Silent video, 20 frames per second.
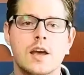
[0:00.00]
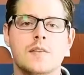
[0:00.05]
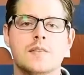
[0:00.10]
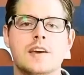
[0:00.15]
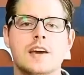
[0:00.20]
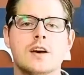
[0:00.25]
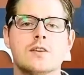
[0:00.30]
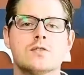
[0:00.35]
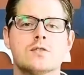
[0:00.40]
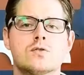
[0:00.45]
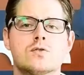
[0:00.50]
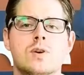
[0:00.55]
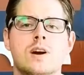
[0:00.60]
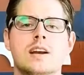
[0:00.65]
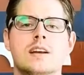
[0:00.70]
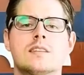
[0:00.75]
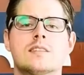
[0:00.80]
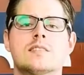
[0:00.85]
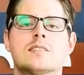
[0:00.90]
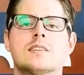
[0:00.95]
They also try
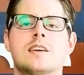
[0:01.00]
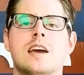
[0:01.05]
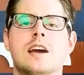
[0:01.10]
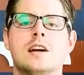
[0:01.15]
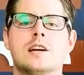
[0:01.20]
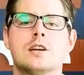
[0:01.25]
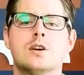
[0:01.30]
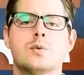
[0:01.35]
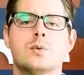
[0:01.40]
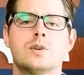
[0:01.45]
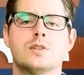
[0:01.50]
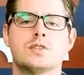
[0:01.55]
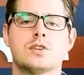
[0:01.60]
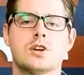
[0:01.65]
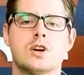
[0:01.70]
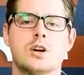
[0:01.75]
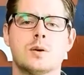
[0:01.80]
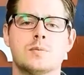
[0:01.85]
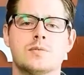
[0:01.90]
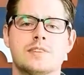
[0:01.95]
to scare you with
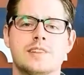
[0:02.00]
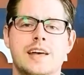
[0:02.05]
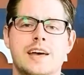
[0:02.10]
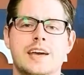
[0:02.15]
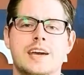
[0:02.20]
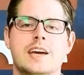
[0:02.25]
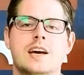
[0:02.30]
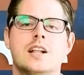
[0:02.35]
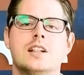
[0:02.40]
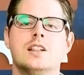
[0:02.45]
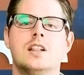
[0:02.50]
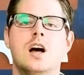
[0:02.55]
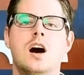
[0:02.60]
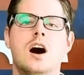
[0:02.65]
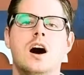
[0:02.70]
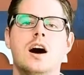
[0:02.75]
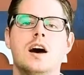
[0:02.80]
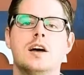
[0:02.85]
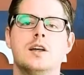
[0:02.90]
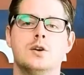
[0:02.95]
terms like
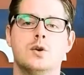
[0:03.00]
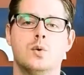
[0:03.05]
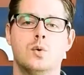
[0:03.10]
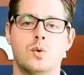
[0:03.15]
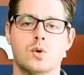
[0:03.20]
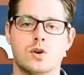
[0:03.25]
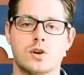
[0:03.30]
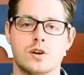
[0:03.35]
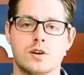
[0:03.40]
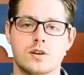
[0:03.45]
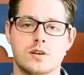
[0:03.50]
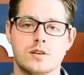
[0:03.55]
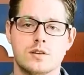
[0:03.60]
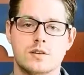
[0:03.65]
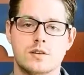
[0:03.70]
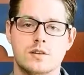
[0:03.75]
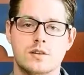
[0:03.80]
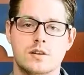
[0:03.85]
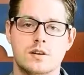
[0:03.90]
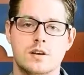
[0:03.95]
law and order.
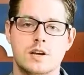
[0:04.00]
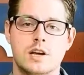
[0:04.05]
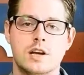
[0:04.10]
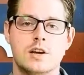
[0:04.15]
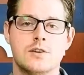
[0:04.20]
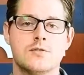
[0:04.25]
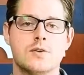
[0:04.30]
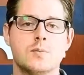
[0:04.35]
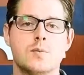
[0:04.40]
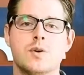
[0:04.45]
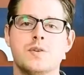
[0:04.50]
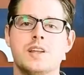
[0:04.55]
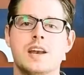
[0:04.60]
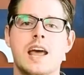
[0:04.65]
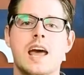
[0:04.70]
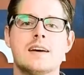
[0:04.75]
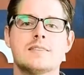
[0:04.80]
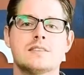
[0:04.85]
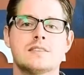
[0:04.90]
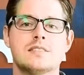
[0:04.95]
For more than
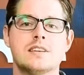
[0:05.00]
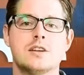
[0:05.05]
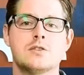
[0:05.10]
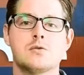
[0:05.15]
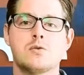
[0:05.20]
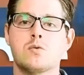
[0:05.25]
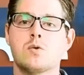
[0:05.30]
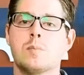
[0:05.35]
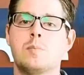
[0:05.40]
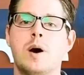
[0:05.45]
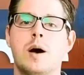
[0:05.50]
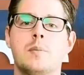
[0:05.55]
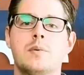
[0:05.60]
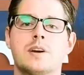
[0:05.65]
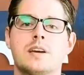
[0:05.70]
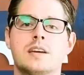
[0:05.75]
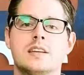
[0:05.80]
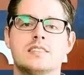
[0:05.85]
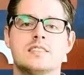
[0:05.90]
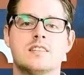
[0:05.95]
half a century,
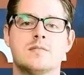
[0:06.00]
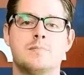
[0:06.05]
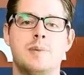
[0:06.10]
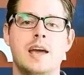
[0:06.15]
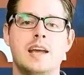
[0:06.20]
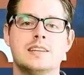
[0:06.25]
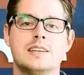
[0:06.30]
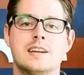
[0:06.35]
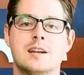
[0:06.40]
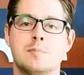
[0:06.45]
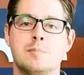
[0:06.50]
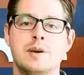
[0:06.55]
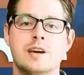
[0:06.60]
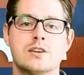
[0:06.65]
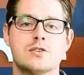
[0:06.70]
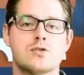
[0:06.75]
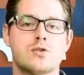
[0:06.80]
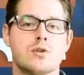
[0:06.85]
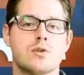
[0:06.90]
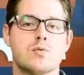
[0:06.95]
Republicans have painted a
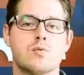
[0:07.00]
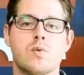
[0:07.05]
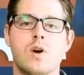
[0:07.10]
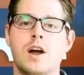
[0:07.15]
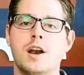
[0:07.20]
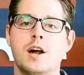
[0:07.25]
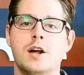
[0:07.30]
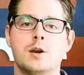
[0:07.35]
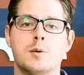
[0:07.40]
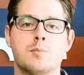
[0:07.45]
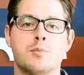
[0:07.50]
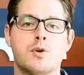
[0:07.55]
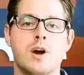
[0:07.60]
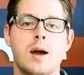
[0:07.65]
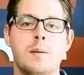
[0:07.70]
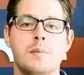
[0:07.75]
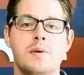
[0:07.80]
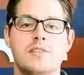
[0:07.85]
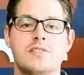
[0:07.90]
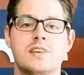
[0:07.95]
picture and run on a
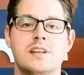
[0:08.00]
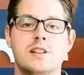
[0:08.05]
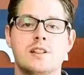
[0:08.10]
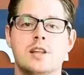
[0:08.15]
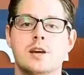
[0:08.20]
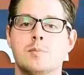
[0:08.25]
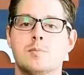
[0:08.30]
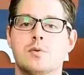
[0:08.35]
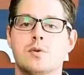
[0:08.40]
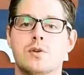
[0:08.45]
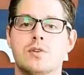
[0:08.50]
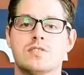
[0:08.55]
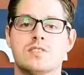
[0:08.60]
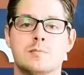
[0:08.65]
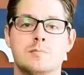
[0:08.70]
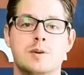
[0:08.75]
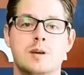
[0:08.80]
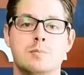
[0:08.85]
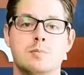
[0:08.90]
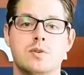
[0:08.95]
premise that liberals
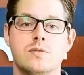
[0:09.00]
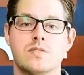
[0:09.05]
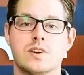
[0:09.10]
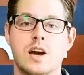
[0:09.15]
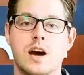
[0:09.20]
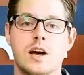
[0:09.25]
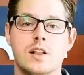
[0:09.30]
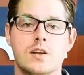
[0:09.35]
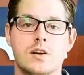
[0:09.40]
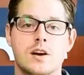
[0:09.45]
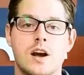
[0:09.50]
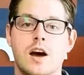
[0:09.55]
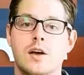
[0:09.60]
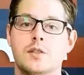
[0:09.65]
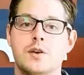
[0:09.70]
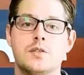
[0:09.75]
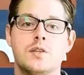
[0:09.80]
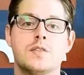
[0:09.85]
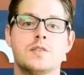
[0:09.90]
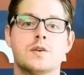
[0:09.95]
and people of color,
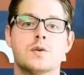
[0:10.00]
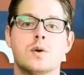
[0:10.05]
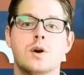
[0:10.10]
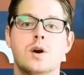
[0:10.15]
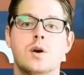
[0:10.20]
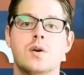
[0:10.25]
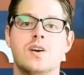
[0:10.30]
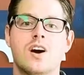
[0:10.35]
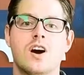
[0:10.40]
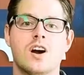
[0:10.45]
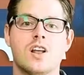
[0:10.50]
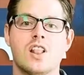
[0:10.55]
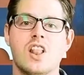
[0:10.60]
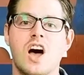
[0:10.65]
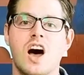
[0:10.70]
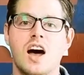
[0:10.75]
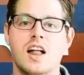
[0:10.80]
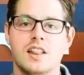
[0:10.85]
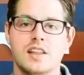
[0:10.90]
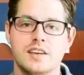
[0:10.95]
other than their own, are
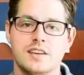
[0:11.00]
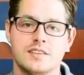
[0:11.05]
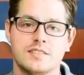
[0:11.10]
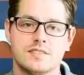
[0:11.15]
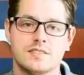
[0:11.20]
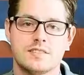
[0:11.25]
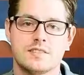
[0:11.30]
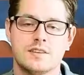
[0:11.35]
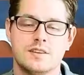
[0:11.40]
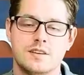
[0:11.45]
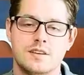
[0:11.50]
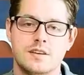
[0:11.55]
lawless.